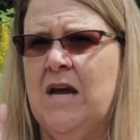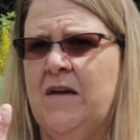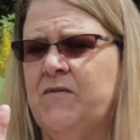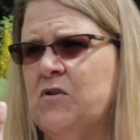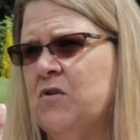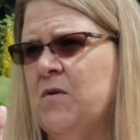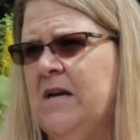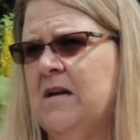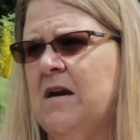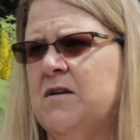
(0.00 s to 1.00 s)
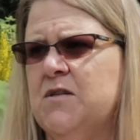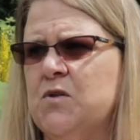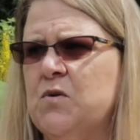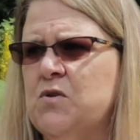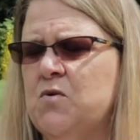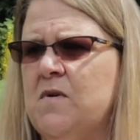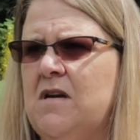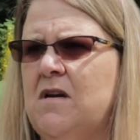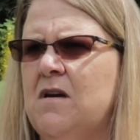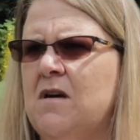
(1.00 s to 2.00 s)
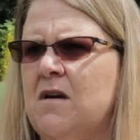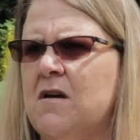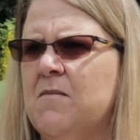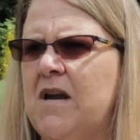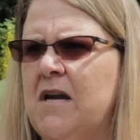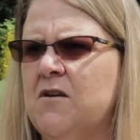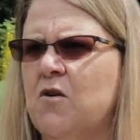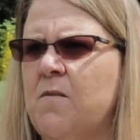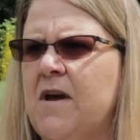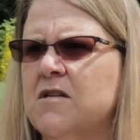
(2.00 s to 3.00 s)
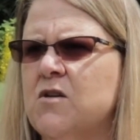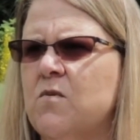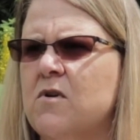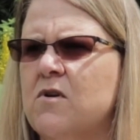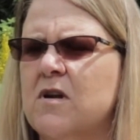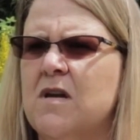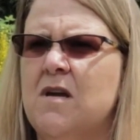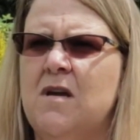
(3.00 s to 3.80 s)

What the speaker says: after Craig got his surgery, I had to go back to work,